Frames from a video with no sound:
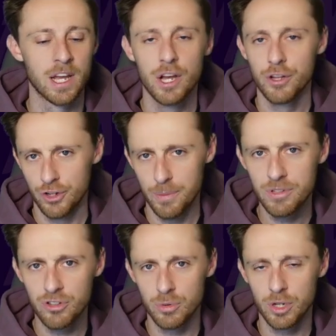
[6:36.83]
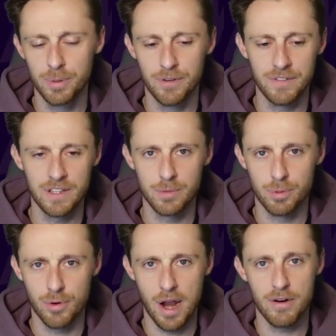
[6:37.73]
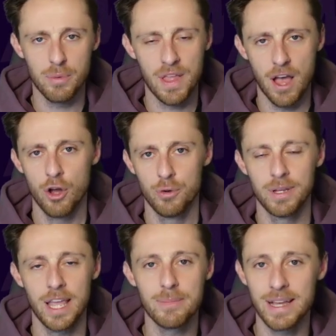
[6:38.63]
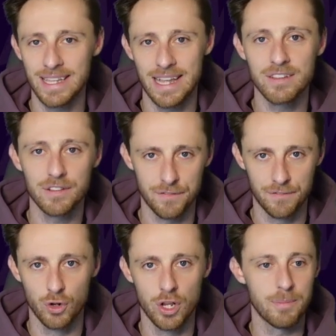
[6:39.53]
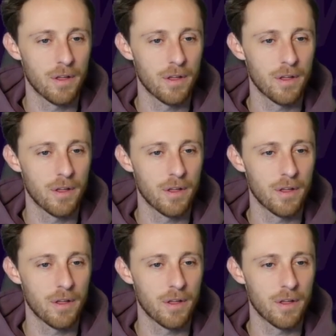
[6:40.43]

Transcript: Number 2, I'm going to put Vitor Pereira with that home game against Fulham.